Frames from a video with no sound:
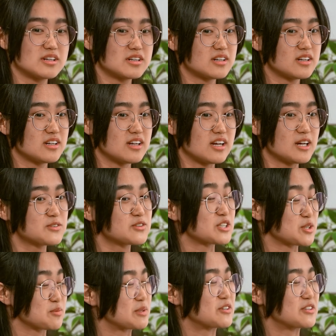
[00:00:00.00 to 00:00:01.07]
after
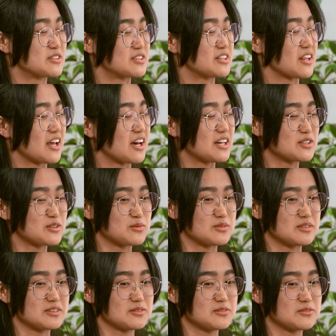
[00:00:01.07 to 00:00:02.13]
experiencing that
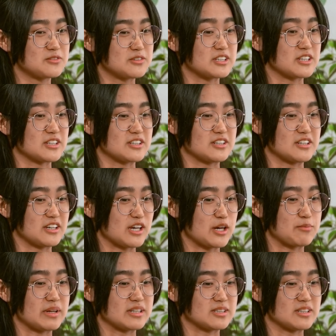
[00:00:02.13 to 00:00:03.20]
physically and
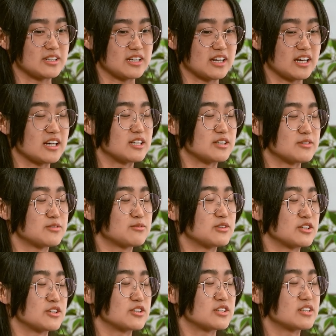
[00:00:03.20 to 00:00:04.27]
mentally, I
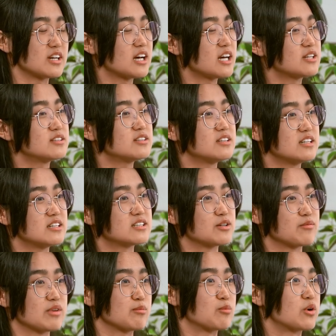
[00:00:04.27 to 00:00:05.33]
figured I need
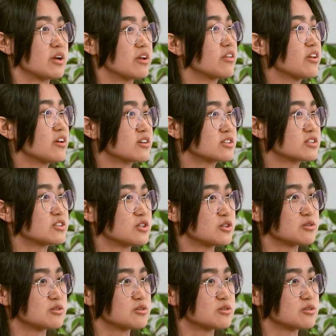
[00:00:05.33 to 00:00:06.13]
something more healthier. So